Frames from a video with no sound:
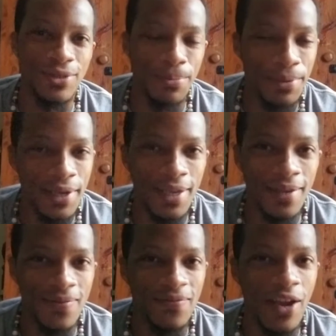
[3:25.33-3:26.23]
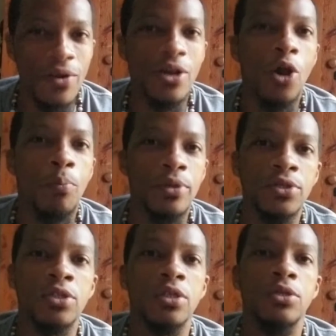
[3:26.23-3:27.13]
You're being very open
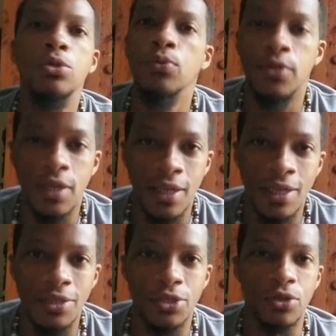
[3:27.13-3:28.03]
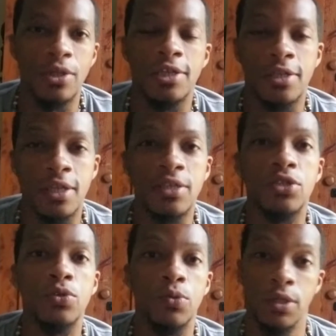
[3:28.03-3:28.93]
to new things. You're listening
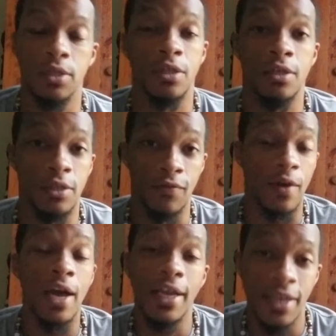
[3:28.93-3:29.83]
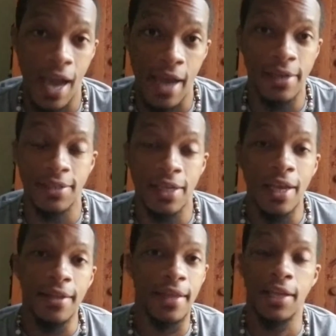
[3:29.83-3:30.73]
to the divine guidance,
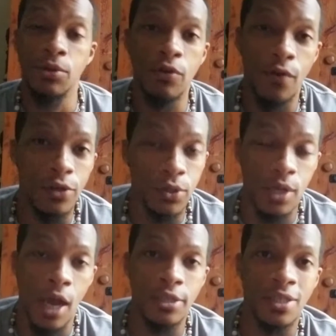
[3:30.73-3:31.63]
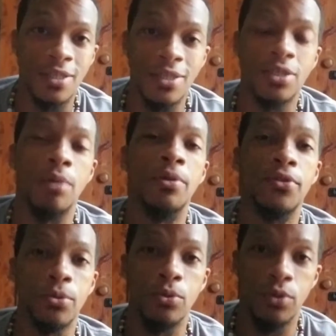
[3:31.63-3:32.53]
that universal consciousness coming
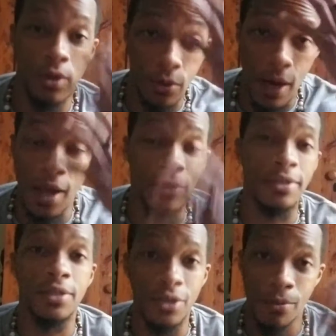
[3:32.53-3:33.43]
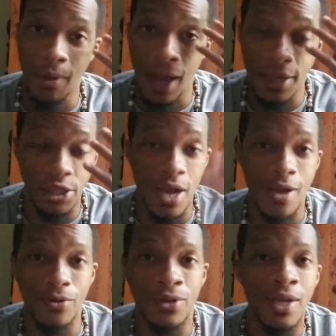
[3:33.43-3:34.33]
through the crown into your mind
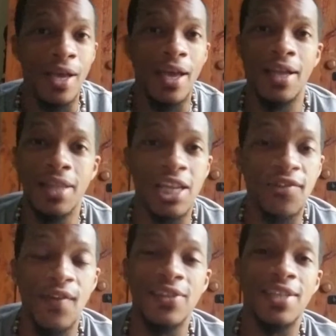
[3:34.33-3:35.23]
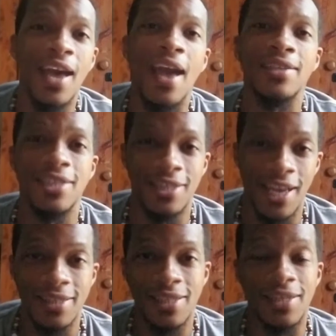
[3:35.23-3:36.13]
chakra, and that's fantastic.
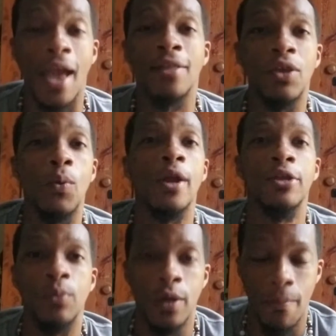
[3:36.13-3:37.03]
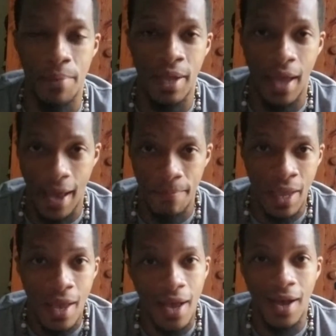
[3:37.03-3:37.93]
That's exactly where you want to be at,
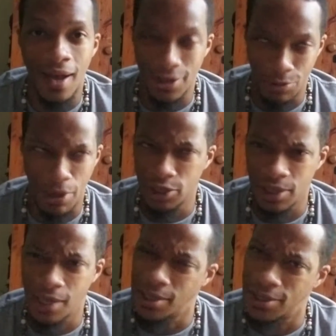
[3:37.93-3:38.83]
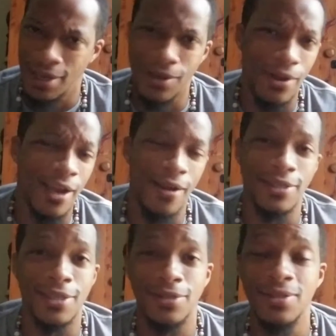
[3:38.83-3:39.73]
especially as a single Aries,
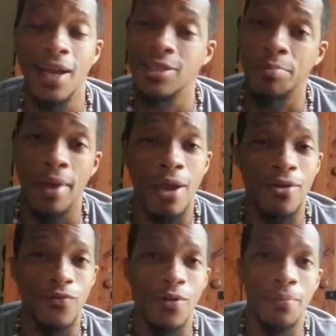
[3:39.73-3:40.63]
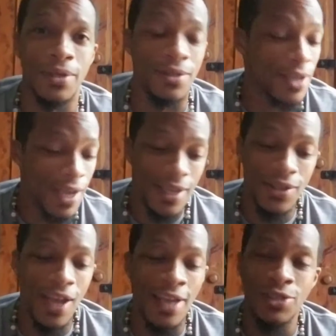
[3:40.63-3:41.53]
because you guys are powerful. I mean, you
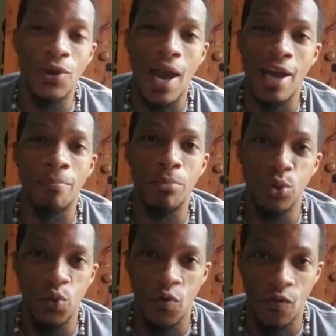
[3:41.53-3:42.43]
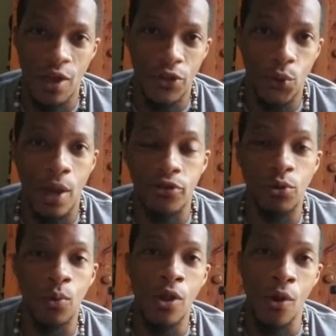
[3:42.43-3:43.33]
guys know how to move throughout the
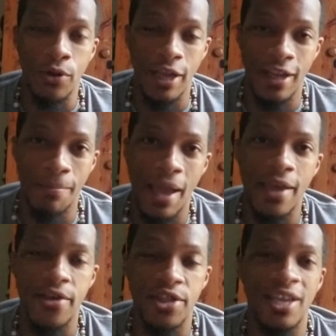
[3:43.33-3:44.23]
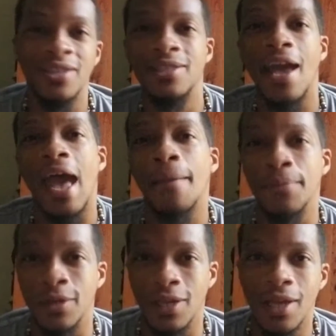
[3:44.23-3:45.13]
world and make things
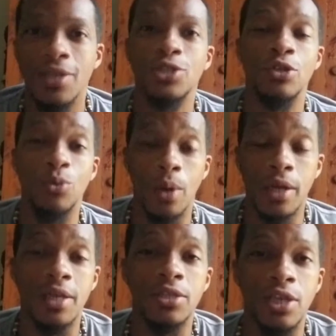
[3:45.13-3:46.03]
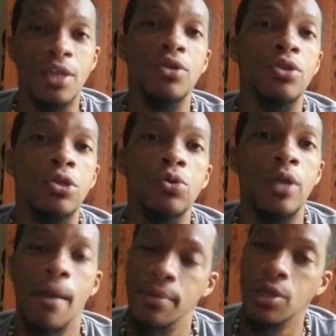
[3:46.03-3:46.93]
happen. So you want to continue to do
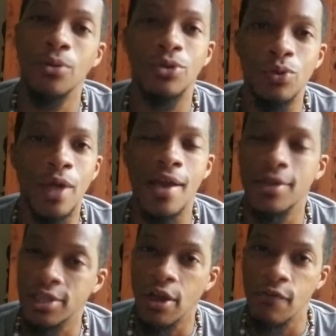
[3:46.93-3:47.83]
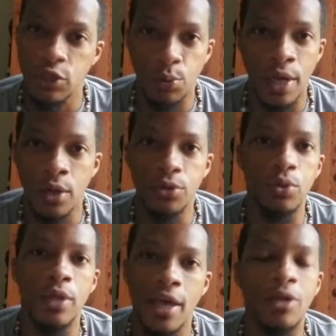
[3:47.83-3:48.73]
that, but don't do that in a selfish way. Don't
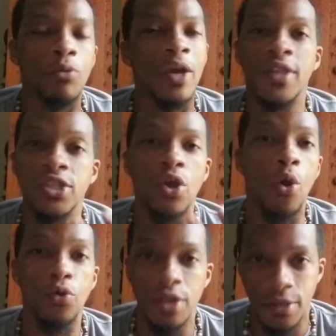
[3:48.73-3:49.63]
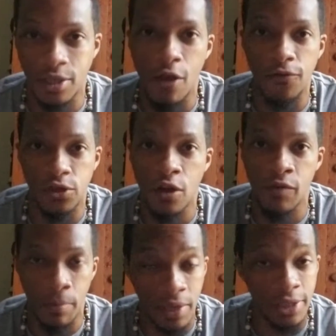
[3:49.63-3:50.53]
do that in a way that's only
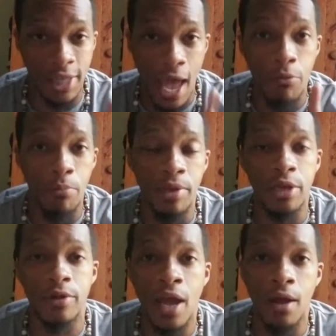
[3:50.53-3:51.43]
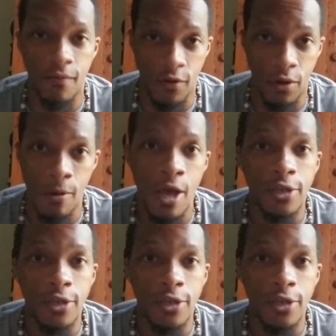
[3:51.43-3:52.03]
self-serving, because that will be your downfall.